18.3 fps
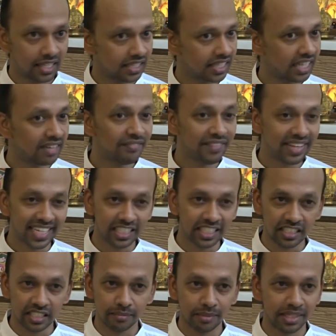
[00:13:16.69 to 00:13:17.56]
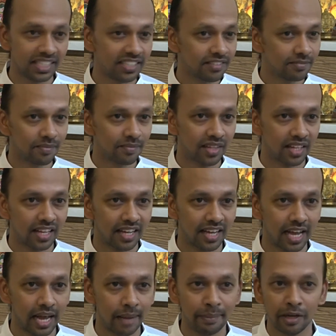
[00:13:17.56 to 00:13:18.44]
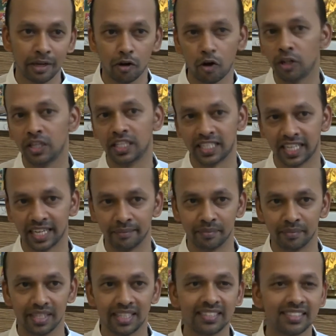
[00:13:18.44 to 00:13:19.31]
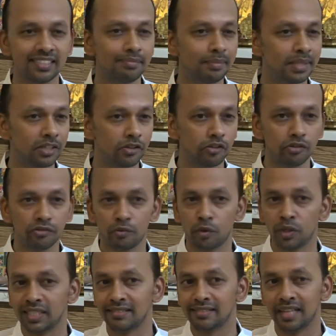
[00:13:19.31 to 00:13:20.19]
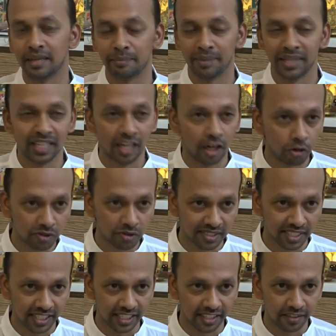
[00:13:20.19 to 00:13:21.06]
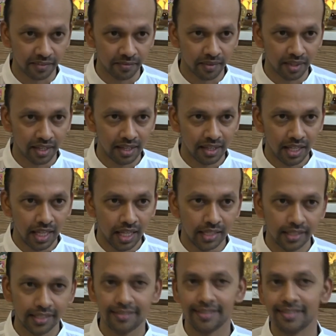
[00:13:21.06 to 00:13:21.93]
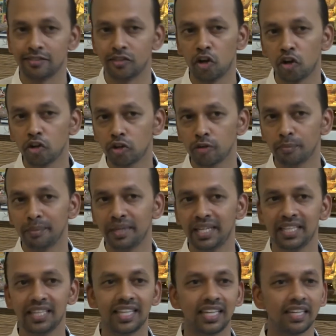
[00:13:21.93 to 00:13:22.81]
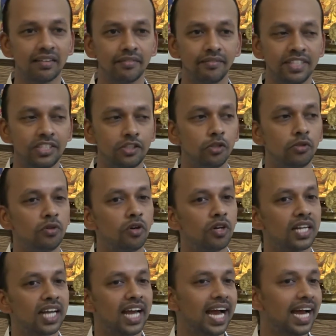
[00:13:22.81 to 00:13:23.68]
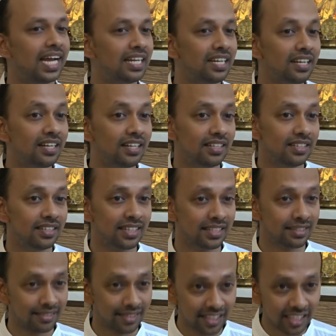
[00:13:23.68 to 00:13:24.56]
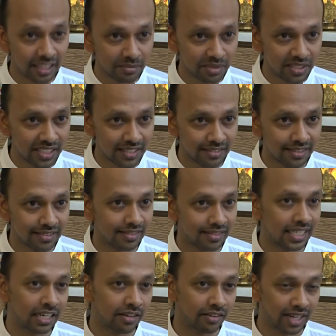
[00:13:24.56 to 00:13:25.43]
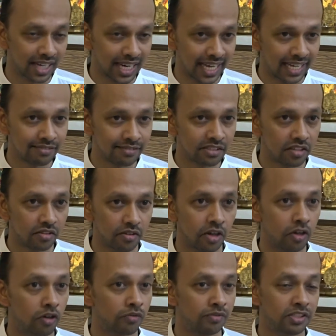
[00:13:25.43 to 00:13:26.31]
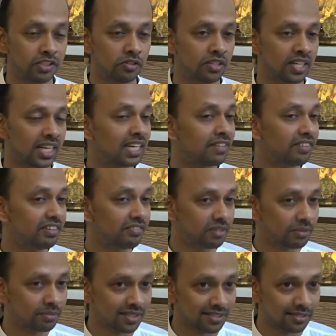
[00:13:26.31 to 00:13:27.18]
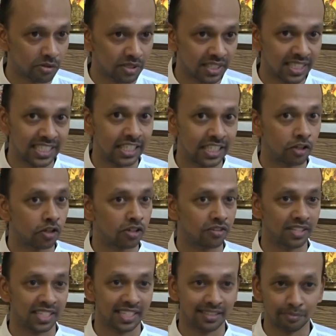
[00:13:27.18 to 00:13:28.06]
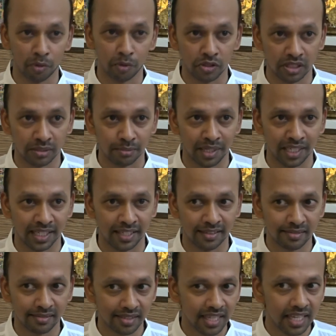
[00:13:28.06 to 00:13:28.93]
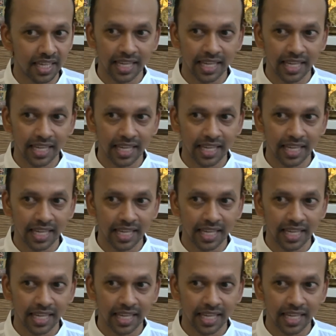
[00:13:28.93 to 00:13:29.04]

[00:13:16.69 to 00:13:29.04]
then we can remain happy all the time, irrespective of what is happening outside. This is not to mean that we should not handle the circumstances in our lives, or we should run away from the society or our responsibilities.